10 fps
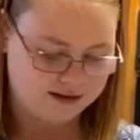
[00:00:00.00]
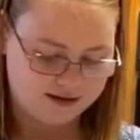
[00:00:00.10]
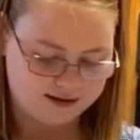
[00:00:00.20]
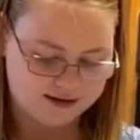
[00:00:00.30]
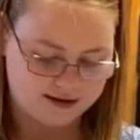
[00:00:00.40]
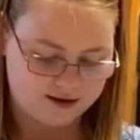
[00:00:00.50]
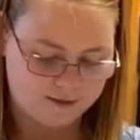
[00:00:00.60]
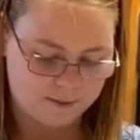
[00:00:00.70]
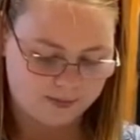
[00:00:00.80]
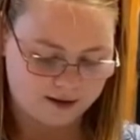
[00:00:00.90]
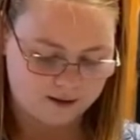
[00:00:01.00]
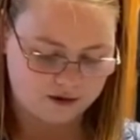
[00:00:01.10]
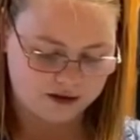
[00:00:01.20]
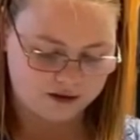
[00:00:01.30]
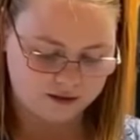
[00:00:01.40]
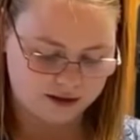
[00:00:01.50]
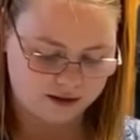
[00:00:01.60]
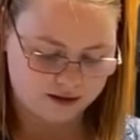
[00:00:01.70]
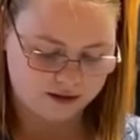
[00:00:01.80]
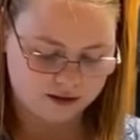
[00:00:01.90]
So I'm just going
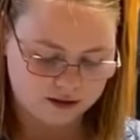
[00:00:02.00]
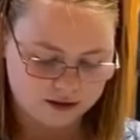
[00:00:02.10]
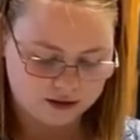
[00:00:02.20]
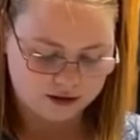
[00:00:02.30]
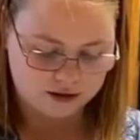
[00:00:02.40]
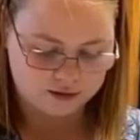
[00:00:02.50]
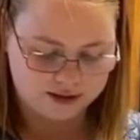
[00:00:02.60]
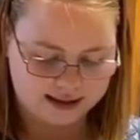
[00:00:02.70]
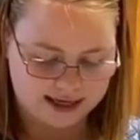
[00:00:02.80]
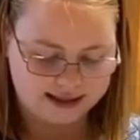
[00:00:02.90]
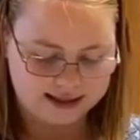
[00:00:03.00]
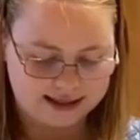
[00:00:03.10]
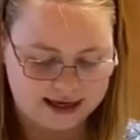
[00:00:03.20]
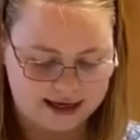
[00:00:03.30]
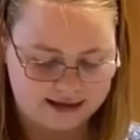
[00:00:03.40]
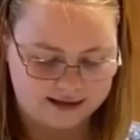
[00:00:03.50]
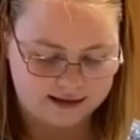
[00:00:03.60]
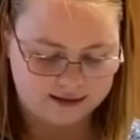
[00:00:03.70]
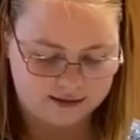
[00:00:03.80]
to slice.